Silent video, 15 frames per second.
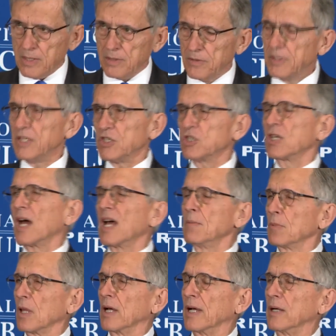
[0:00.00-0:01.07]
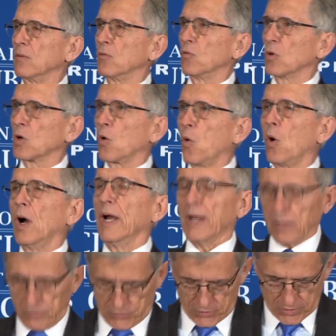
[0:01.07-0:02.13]
This timeline
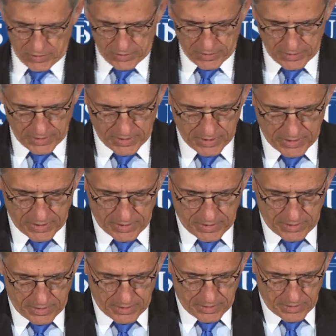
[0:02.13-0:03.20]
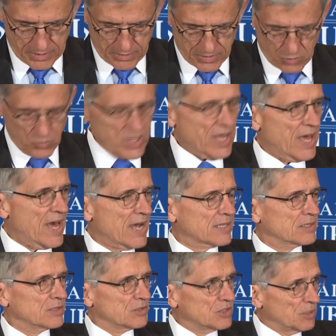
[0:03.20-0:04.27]
requires that we
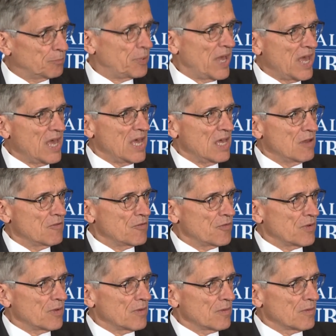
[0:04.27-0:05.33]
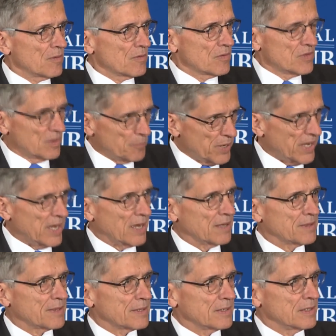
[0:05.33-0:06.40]
act to pave the
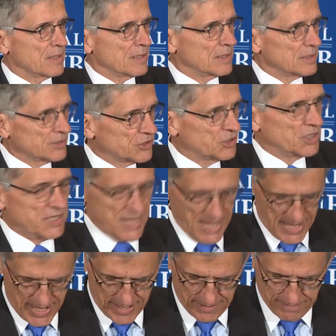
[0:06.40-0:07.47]
path today.